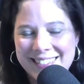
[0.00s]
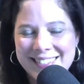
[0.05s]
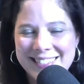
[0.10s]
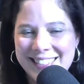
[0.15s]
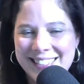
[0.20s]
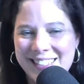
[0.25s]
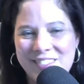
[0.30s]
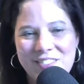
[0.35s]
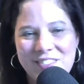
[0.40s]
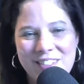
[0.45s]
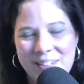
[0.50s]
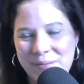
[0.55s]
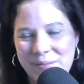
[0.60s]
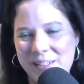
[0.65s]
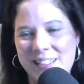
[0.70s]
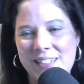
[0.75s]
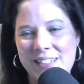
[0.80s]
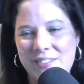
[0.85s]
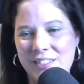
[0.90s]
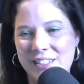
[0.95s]
Jennifer, I'm
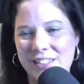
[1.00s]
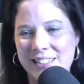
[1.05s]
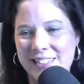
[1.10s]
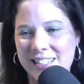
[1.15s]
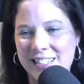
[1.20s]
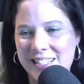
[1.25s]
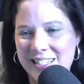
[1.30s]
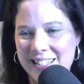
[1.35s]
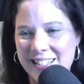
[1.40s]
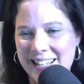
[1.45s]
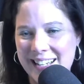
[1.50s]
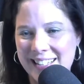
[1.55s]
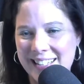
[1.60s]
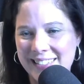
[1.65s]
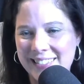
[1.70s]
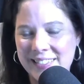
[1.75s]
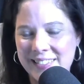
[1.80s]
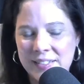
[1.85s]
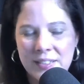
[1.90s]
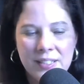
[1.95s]
not even going to touch that.
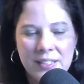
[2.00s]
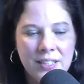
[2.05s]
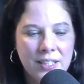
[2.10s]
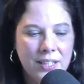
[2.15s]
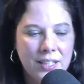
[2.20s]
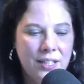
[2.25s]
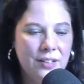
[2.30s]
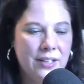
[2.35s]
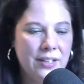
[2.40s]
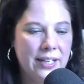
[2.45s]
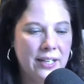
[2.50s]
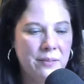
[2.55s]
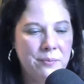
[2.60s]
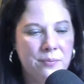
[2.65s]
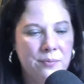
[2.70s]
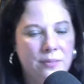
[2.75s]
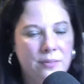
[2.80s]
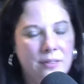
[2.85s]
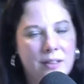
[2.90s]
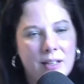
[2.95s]
Okay,
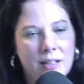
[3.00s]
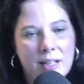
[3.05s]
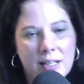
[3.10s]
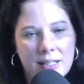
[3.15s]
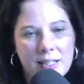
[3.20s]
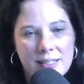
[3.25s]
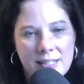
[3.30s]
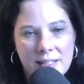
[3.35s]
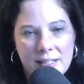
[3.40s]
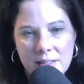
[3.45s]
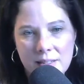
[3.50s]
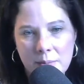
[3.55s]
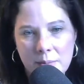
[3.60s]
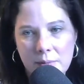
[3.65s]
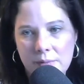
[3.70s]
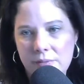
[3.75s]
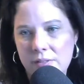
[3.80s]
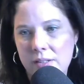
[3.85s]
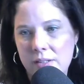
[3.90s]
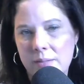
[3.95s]
I got to take a sip
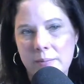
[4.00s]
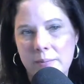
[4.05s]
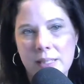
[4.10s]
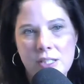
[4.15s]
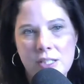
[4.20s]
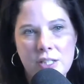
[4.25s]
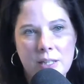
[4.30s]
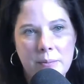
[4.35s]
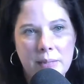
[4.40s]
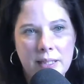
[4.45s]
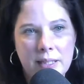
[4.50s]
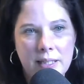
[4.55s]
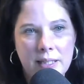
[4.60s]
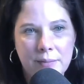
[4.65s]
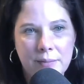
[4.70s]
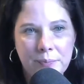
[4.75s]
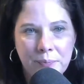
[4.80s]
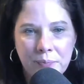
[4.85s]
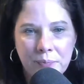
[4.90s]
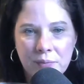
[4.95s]
of my
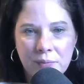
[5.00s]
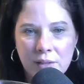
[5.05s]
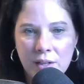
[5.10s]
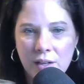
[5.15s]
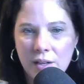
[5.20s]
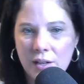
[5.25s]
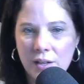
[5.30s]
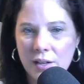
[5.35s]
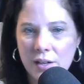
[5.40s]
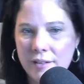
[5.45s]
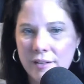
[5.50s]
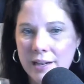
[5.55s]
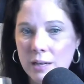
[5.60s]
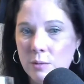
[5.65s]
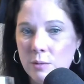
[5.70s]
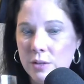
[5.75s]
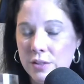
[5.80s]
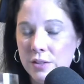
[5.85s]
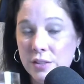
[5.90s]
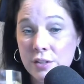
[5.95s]
champagne. All right,
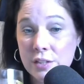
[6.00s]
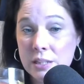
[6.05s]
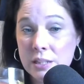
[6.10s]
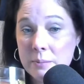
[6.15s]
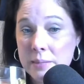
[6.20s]
we're 30